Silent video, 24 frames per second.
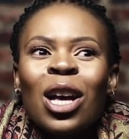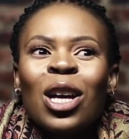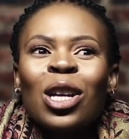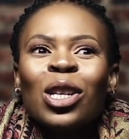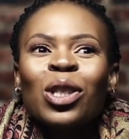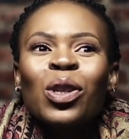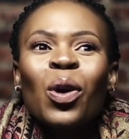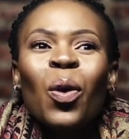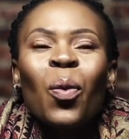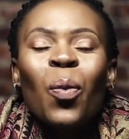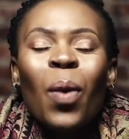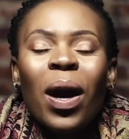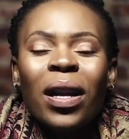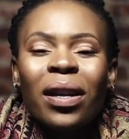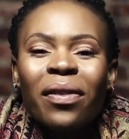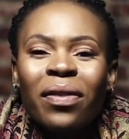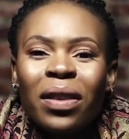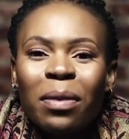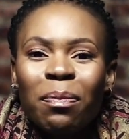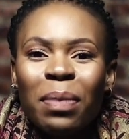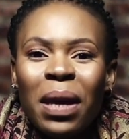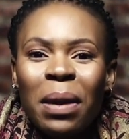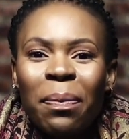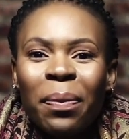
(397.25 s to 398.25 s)
So one of
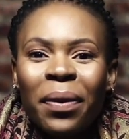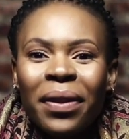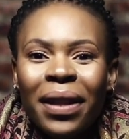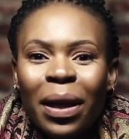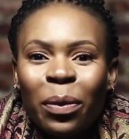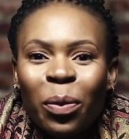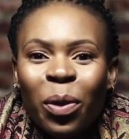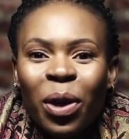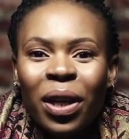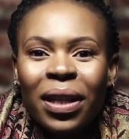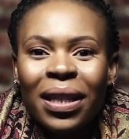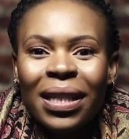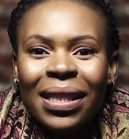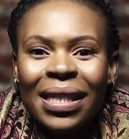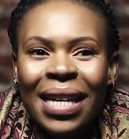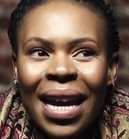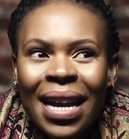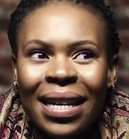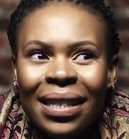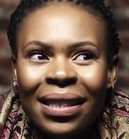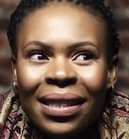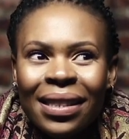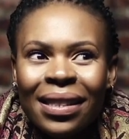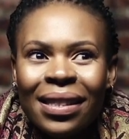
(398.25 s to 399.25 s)
the people that were in
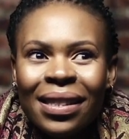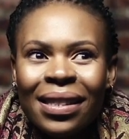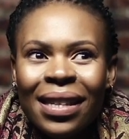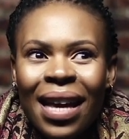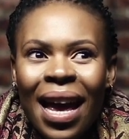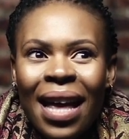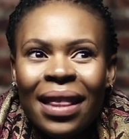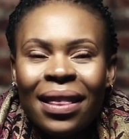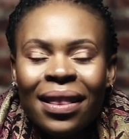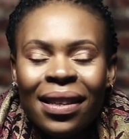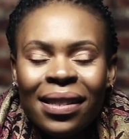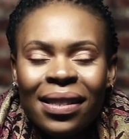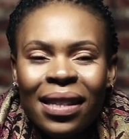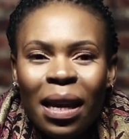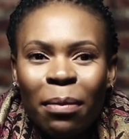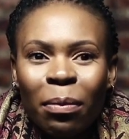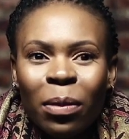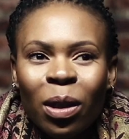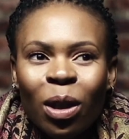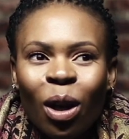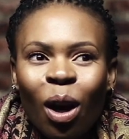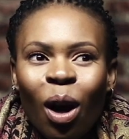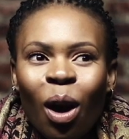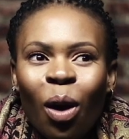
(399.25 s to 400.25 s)
attendance at the
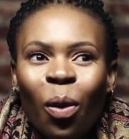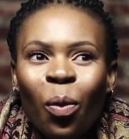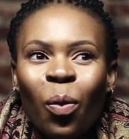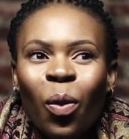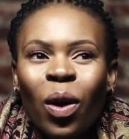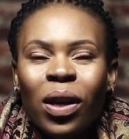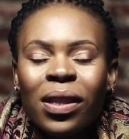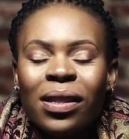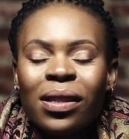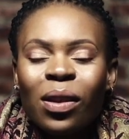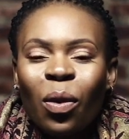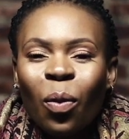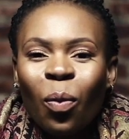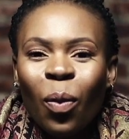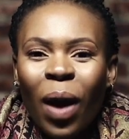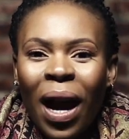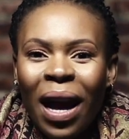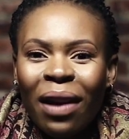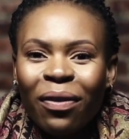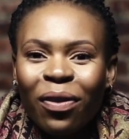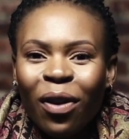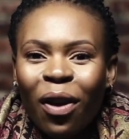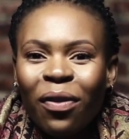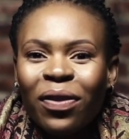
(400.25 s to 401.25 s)
seminar was the
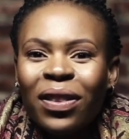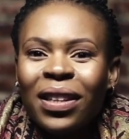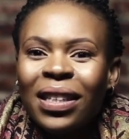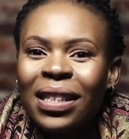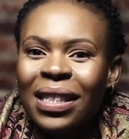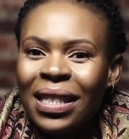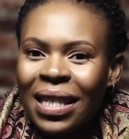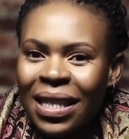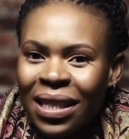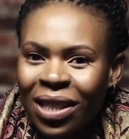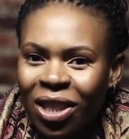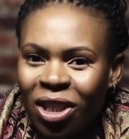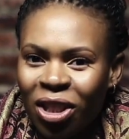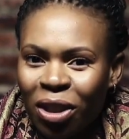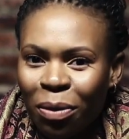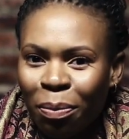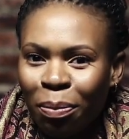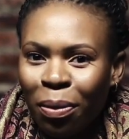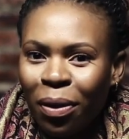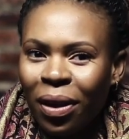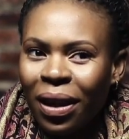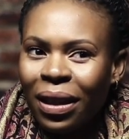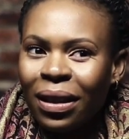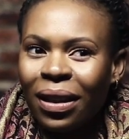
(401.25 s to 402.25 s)
wife of the dealership
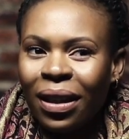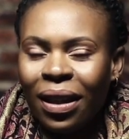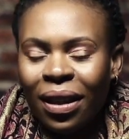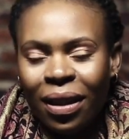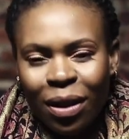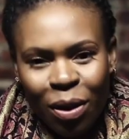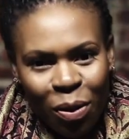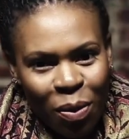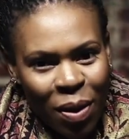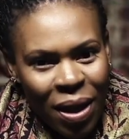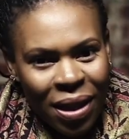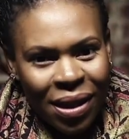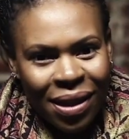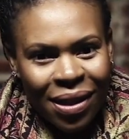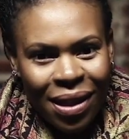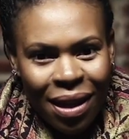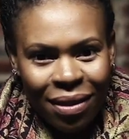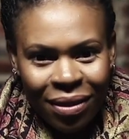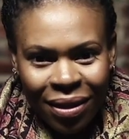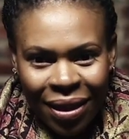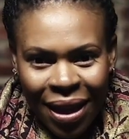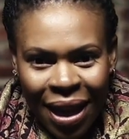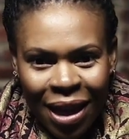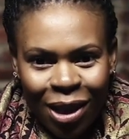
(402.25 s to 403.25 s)
in Kia
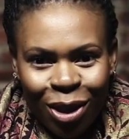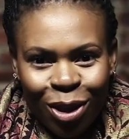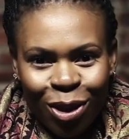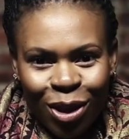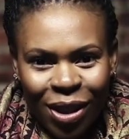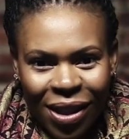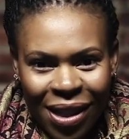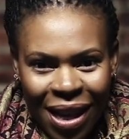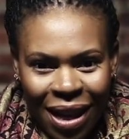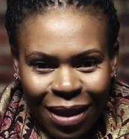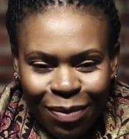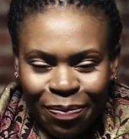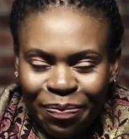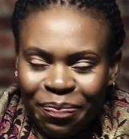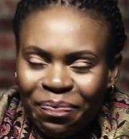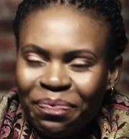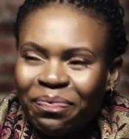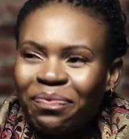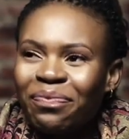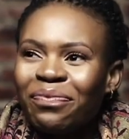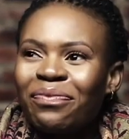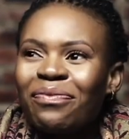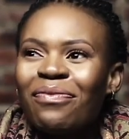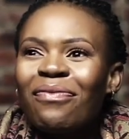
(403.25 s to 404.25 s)
Queenstown, Kate Kutsia.
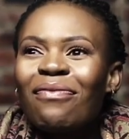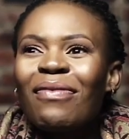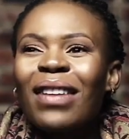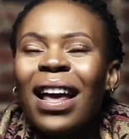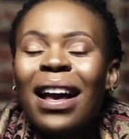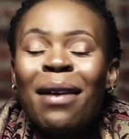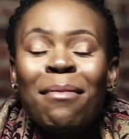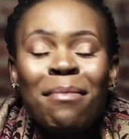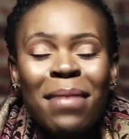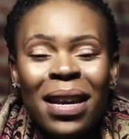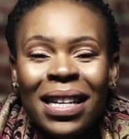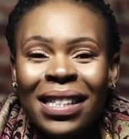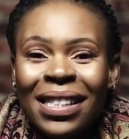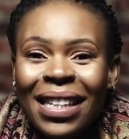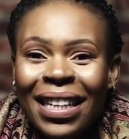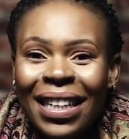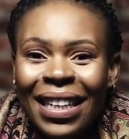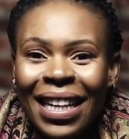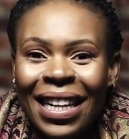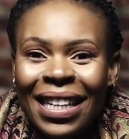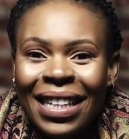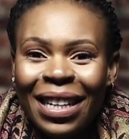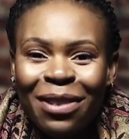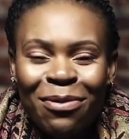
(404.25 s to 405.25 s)
Amazing
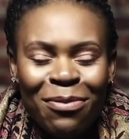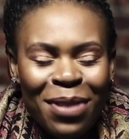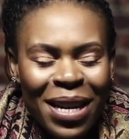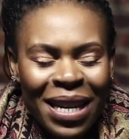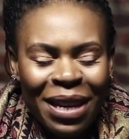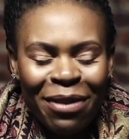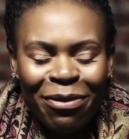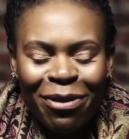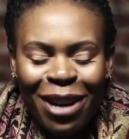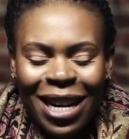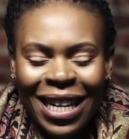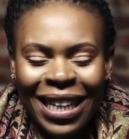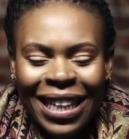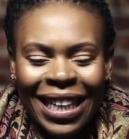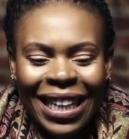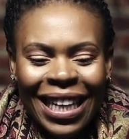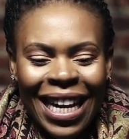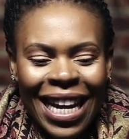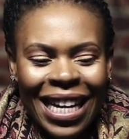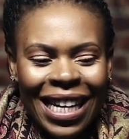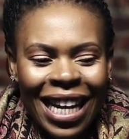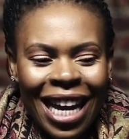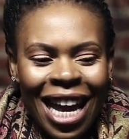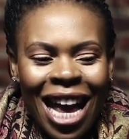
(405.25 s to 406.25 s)
lady, really friendly
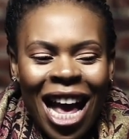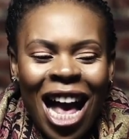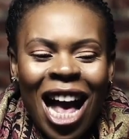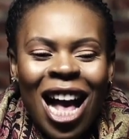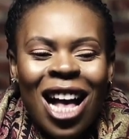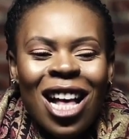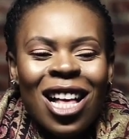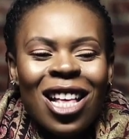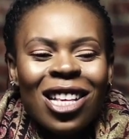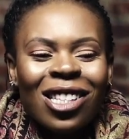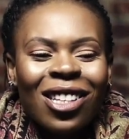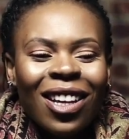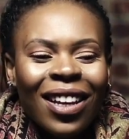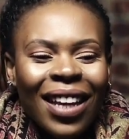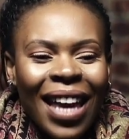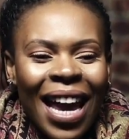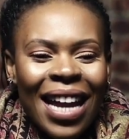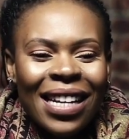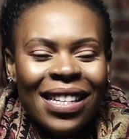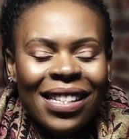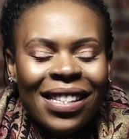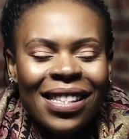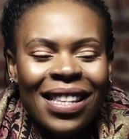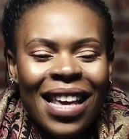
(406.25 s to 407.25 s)
lady. So
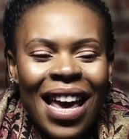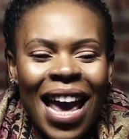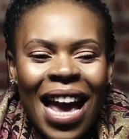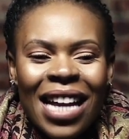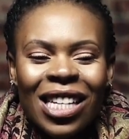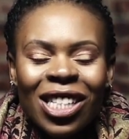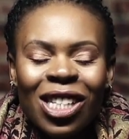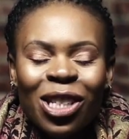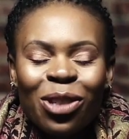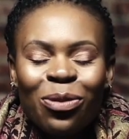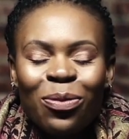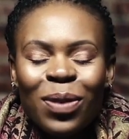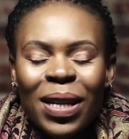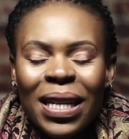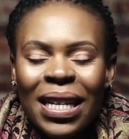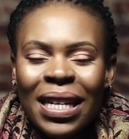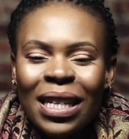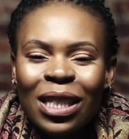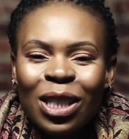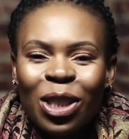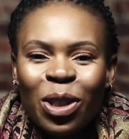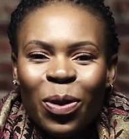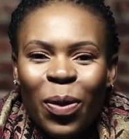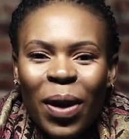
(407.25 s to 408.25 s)
Kate is there and she's really
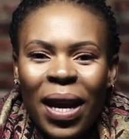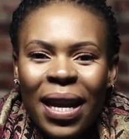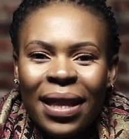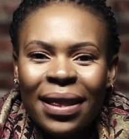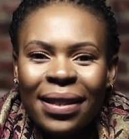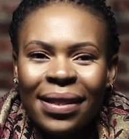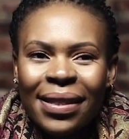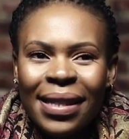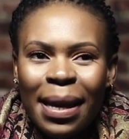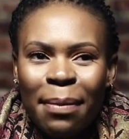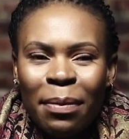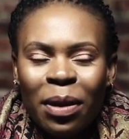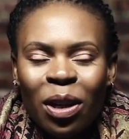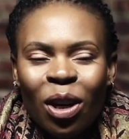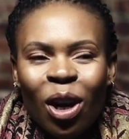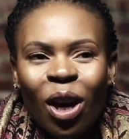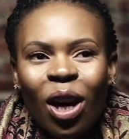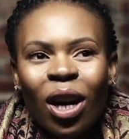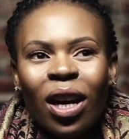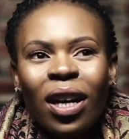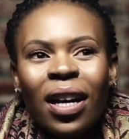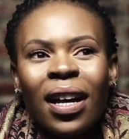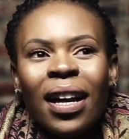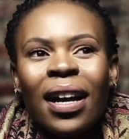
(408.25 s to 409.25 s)
enjoying the
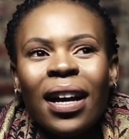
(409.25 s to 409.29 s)
seminar.